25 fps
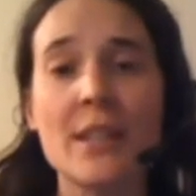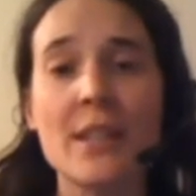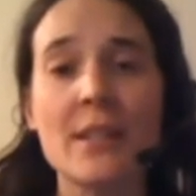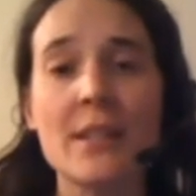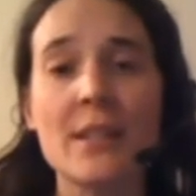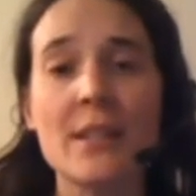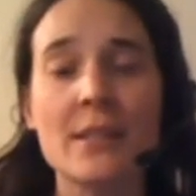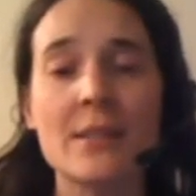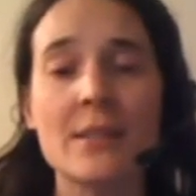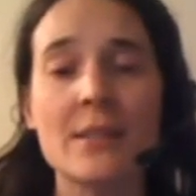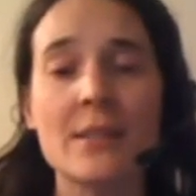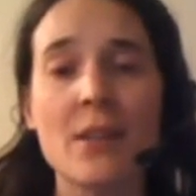
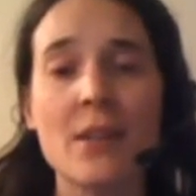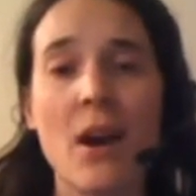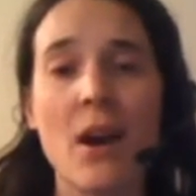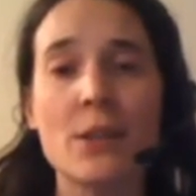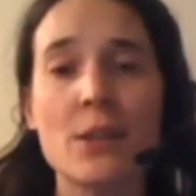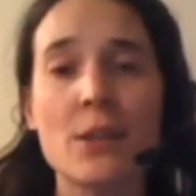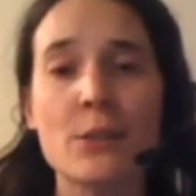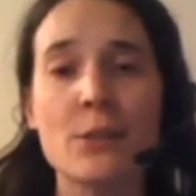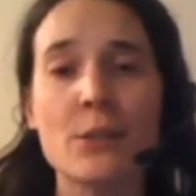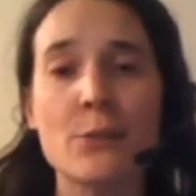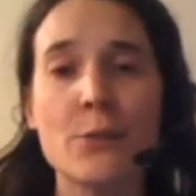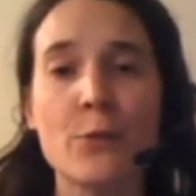It
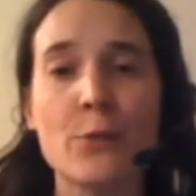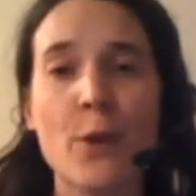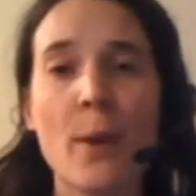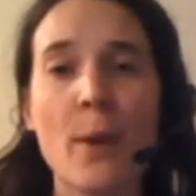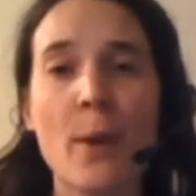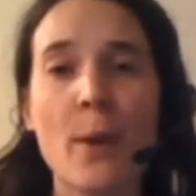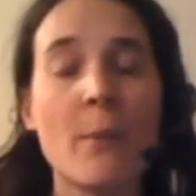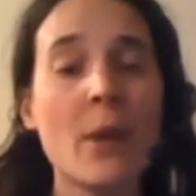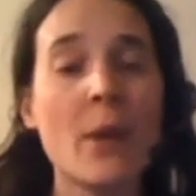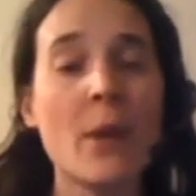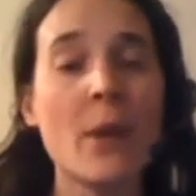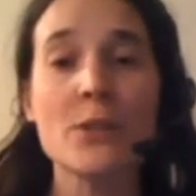starts
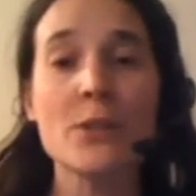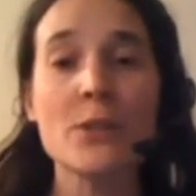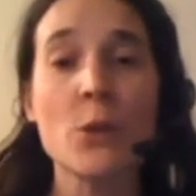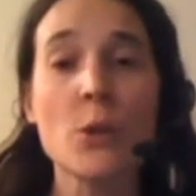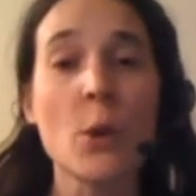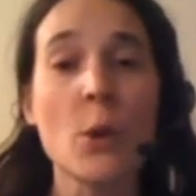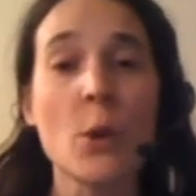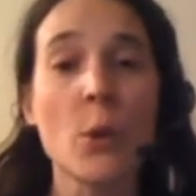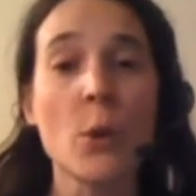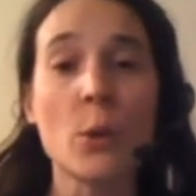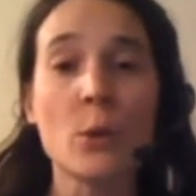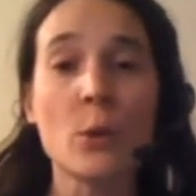from
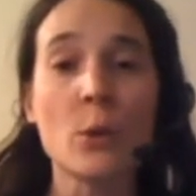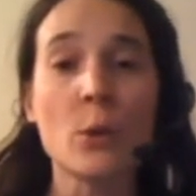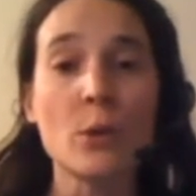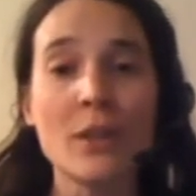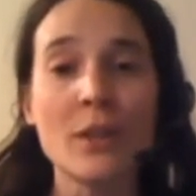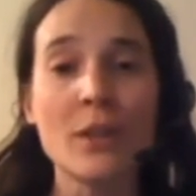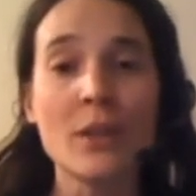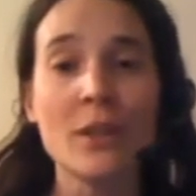schools,